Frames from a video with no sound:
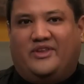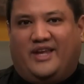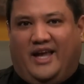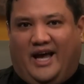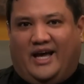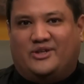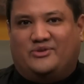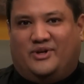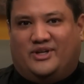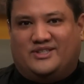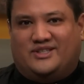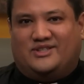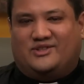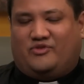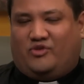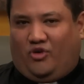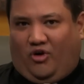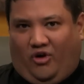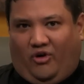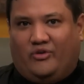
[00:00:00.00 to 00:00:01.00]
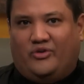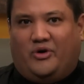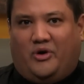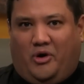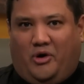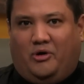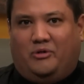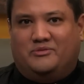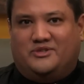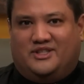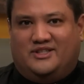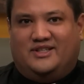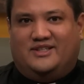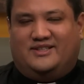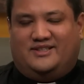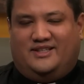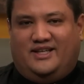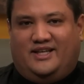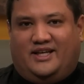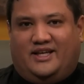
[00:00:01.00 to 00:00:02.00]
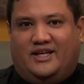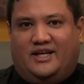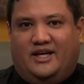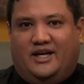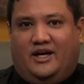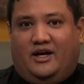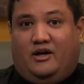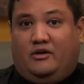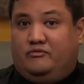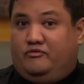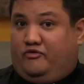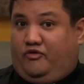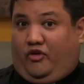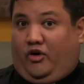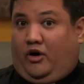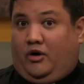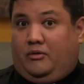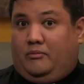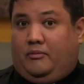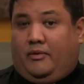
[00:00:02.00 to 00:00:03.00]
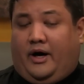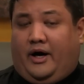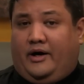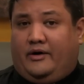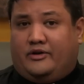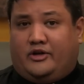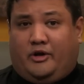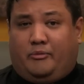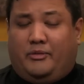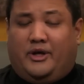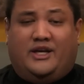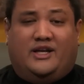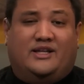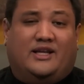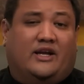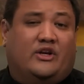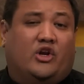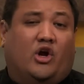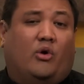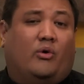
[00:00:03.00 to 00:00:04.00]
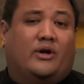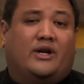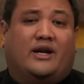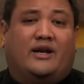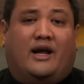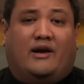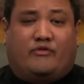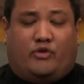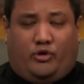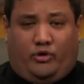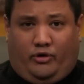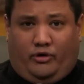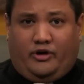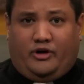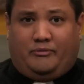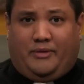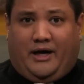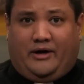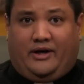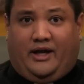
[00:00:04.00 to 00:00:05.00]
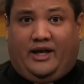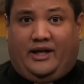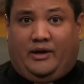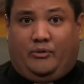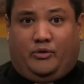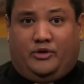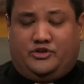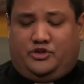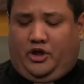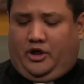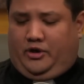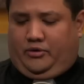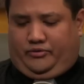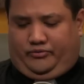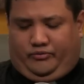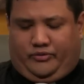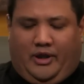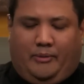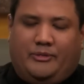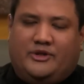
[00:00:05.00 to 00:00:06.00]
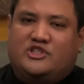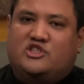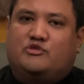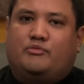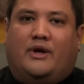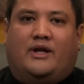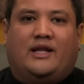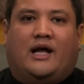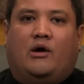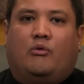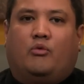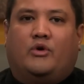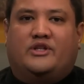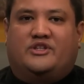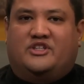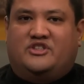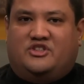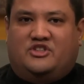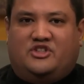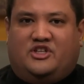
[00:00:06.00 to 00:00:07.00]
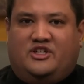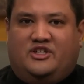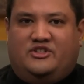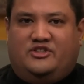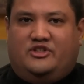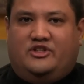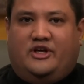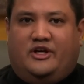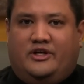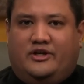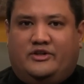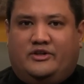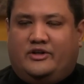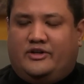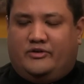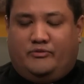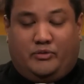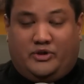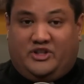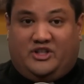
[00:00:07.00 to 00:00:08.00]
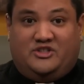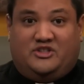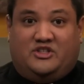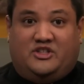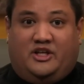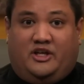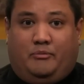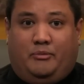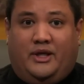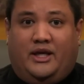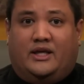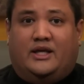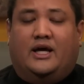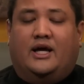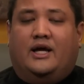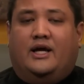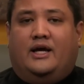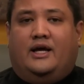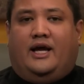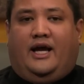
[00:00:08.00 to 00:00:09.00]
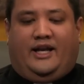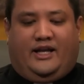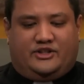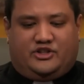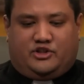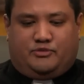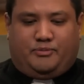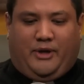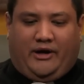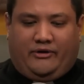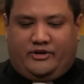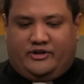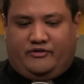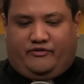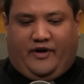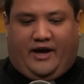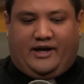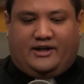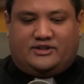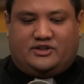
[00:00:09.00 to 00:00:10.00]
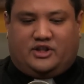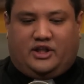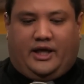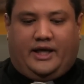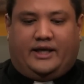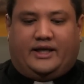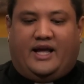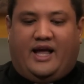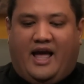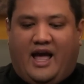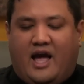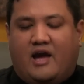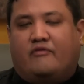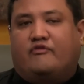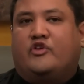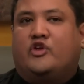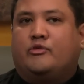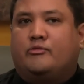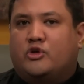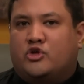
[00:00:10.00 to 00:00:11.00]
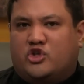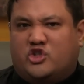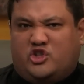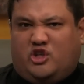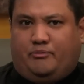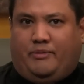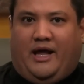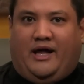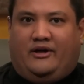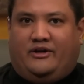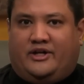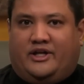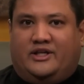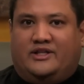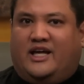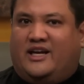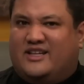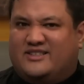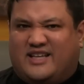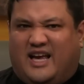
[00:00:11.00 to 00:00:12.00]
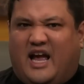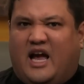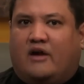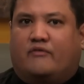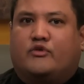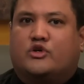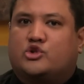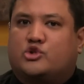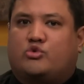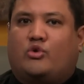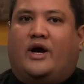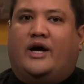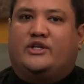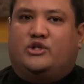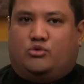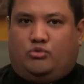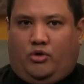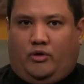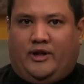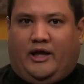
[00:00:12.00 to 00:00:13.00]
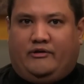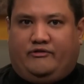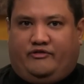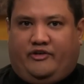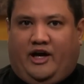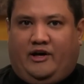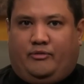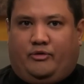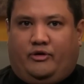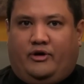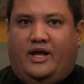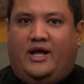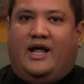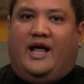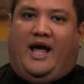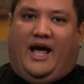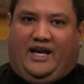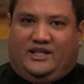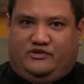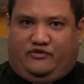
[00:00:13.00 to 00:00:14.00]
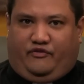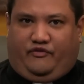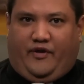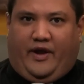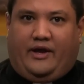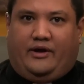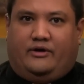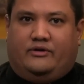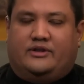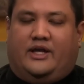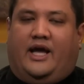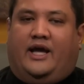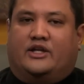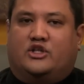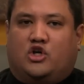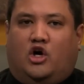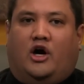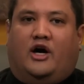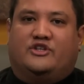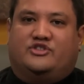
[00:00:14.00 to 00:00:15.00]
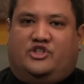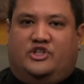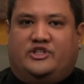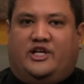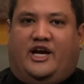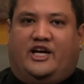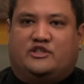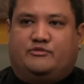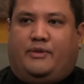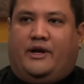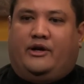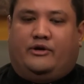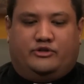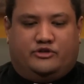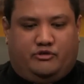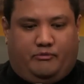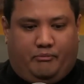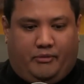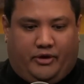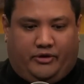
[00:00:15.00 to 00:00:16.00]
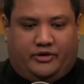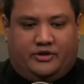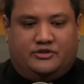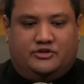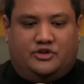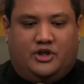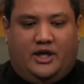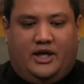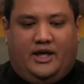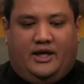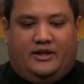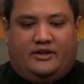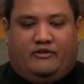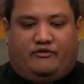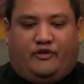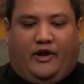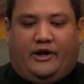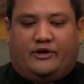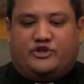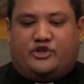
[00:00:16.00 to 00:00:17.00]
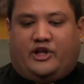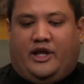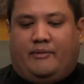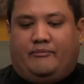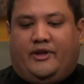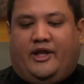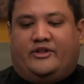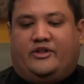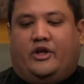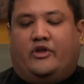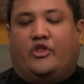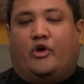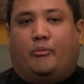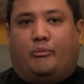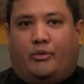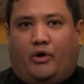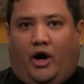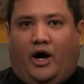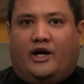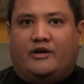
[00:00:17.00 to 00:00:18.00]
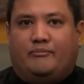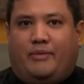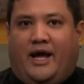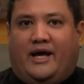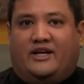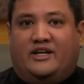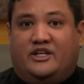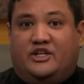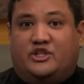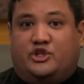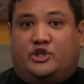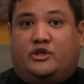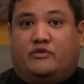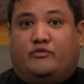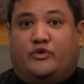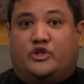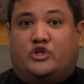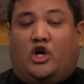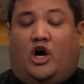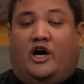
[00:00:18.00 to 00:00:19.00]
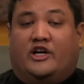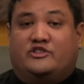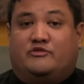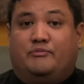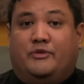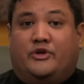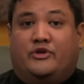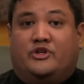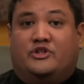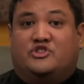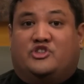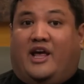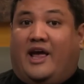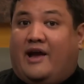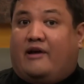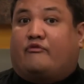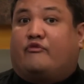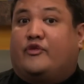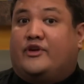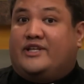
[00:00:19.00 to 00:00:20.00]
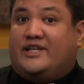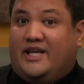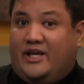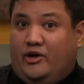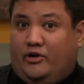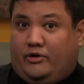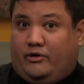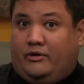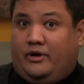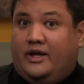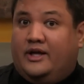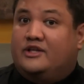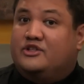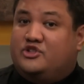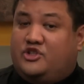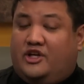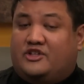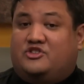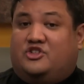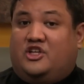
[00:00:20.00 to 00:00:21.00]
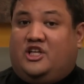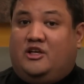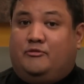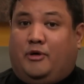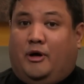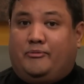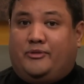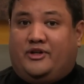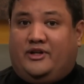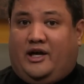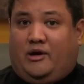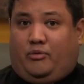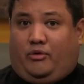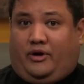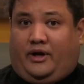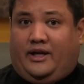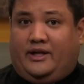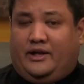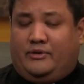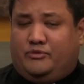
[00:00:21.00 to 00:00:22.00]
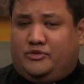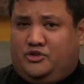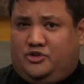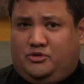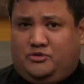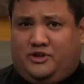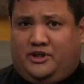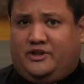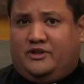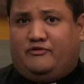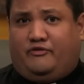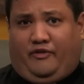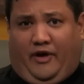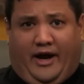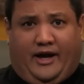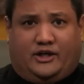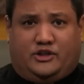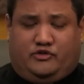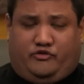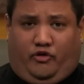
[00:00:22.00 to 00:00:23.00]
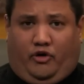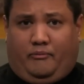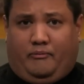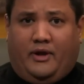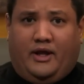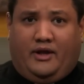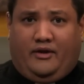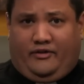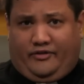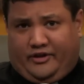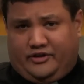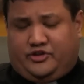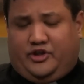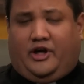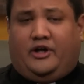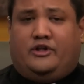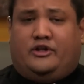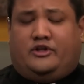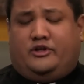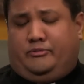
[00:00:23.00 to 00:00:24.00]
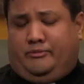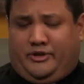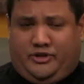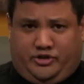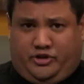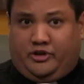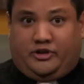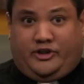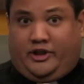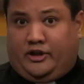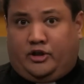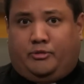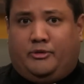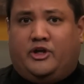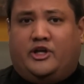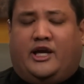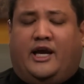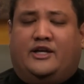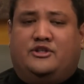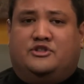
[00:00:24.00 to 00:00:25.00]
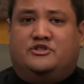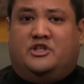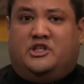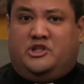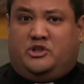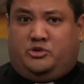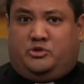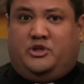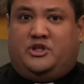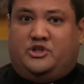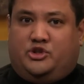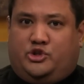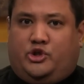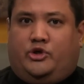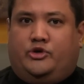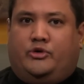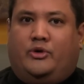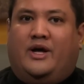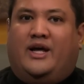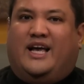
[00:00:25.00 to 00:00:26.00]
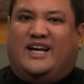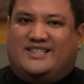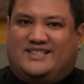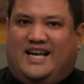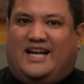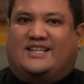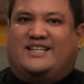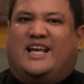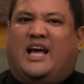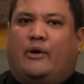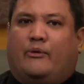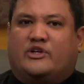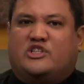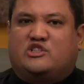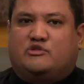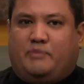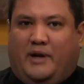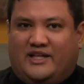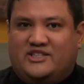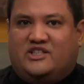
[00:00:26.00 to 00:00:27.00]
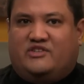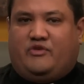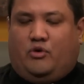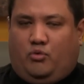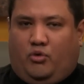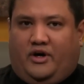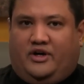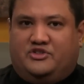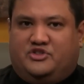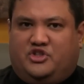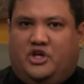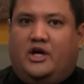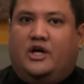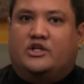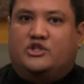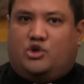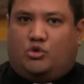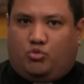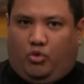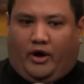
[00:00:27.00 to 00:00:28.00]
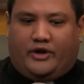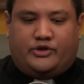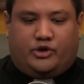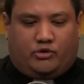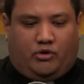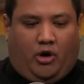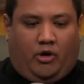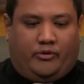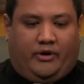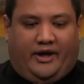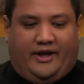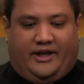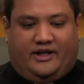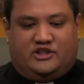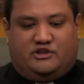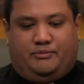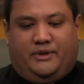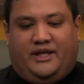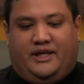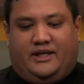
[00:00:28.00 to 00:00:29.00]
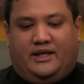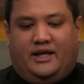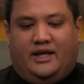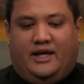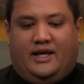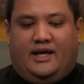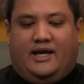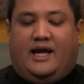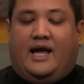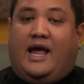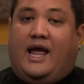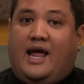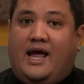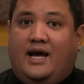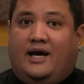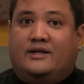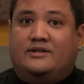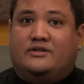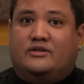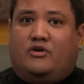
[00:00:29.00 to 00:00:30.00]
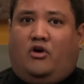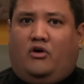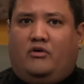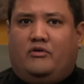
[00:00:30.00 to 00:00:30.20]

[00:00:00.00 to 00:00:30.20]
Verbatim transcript: the addresses for all the homes in the city from a committee that no one had ever heard about, and it was let me spell out what this is going to uh, uh, what this is going to mean. And it spouted facts like every municipality that has ever tried to roll out fiber has failed and cost the taxpayers millions. The flyers claimed that the broadband initiative would cost millions every year just to keep up the network. And it was using facts from the telecommu telecommunications industry to show you exactly how expensive it was to run your own ISP. And